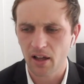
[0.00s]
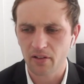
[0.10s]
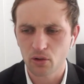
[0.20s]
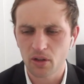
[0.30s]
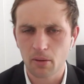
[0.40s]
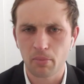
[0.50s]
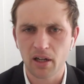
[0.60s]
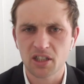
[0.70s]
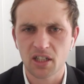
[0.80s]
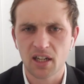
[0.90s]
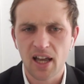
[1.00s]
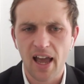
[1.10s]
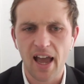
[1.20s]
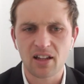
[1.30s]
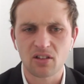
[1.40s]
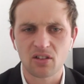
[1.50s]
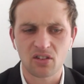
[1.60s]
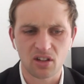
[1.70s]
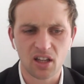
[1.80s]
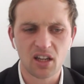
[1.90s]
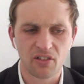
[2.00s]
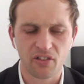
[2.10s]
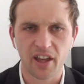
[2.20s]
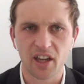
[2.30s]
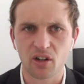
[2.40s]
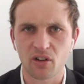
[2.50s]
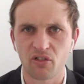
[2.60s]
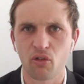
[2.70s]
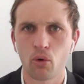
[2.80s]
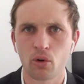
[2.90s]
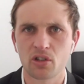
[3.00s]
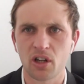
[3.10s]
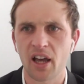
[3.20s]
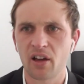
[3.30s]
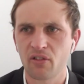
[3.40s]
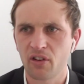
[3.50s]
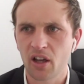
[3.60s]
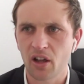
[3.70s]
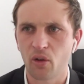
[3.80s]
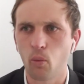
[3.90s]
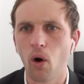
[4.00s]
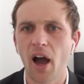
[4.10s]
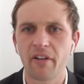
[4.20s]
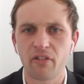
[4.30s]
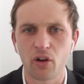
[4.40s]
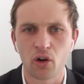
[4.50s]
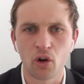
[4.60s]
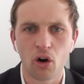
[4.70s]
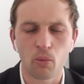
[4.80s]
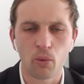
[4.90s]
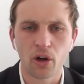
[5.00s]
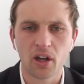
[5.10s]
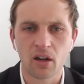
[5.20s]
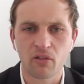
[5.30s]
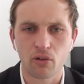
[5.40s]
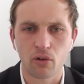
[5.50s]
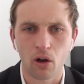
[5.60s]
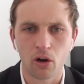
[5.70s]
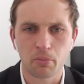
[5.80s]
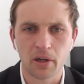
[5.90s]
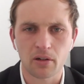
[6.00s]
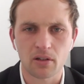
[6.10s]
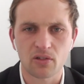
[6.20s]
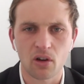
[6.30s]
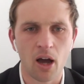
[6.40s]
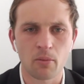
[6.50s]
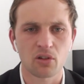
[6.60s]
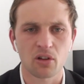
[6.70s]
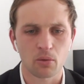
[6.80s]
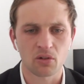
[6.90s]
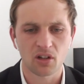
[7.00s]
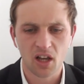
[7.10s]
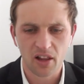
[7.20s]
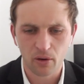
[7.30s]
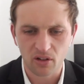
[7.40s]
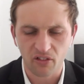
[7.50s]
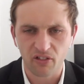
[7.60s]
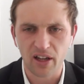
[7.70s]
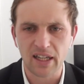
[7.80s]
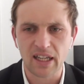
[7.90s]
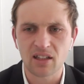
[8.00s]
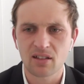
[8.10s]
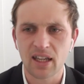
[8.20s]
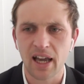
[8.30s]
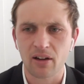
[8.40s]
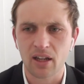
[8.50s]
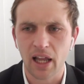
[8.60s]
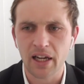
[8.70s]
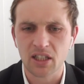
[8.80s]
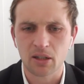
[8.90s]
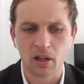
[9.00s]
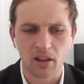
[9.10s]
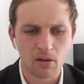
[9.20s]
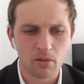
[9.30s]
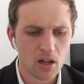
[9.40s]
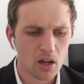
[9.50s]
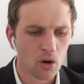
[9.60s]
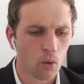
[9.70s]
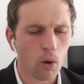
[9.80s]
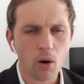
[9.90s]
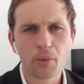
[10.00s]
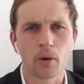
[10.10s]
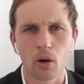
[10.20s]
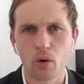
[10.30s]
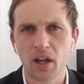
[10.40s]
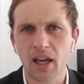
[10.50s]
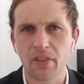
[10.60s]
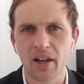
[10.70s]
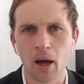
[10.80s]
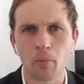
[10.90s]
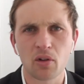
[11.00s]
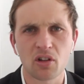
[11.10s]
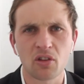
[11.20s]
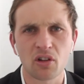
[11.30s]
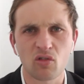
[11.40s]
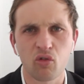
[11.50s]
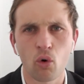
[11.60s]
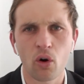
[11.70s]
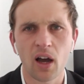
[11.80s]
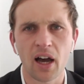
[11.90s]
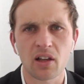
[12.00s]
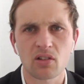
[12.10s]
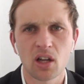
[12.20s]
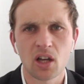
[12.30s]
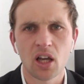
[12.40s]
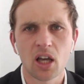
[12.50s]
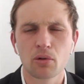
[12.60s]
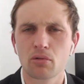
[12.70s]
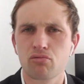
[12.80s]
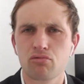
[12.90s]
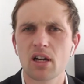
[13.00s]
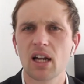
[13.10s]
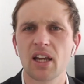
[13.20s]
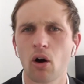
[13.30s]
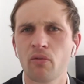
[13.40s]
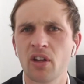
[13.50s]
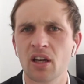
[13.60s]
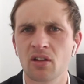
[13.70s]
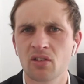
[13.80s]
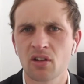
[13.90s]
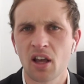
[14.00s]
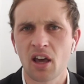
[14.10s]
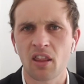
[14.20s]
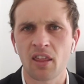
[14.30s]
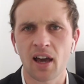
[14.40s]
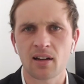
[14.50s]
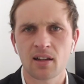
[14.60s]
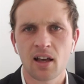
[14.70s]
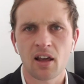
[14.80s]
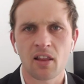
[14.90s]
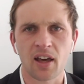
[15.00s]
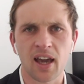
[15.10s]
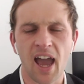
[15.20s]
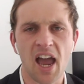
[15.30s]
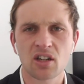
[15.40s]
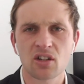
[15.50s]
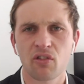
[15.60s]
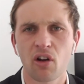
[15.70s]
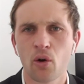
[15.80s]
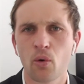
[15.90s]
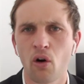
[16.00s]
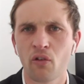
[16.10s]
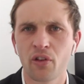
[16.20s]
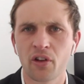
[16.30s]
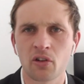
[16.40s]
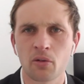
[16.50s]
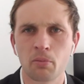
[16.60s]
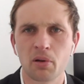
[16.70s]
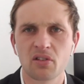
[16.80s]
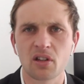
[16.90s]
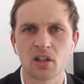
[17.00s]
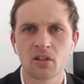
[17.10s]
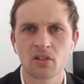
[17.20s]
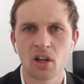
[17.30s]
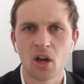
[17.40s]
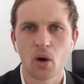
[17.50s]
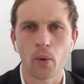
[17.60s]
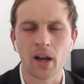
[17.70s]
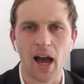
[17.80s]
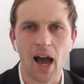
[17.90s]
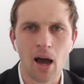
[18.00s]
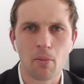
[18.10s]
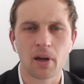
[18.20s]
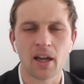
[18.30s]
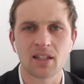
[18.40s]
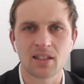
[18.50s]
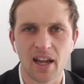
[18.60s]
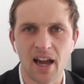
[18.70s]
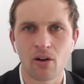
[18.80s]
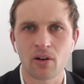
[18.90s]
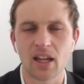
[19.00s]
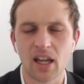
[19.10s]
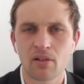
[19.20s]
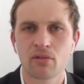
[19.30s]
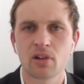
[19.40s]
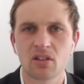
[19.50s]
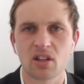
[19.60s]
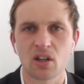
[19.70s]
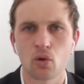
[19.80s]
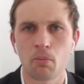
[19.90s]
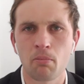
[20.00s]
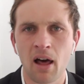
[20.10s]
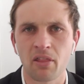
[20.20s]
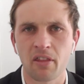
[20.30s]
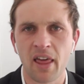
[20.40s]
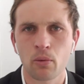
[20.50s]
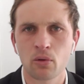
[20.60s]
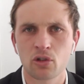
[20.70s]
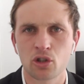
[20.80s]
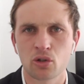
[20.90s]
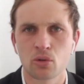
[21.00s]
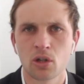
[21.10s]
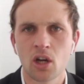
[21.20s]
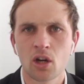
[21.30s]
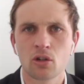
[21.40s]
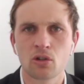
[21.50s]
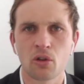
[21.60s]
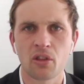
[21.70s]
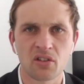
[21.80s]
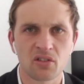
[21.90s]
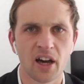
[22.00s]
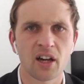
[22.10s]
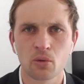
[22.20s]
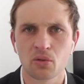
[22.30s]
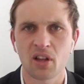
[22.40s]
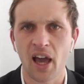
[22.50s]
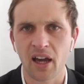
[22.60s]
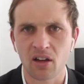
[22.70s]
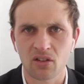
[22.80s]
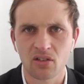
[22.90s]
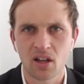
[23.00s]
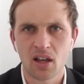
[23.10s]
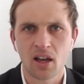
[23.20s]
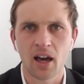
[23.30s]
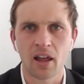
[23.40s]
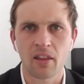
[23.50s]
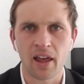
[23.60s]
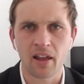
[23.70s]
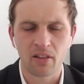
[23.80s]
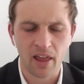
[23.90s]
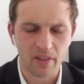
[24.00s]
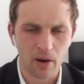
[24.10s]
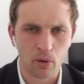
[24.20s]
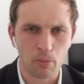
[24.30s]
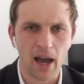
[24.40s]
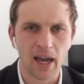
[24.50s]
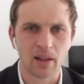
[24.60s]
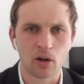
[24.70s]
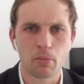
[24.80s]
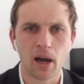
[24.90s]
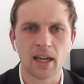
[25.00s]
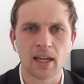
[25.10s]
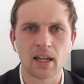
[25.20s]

do their budget and see if they could afford to have the wife not working for a long period of time. So that was a fairly easy calculation. But then while we were looking at the numbers in this forecast, it was really obvious that the cash flow of this business went up and down every single month. And that was due to the sales tax that they were paying. They were paying it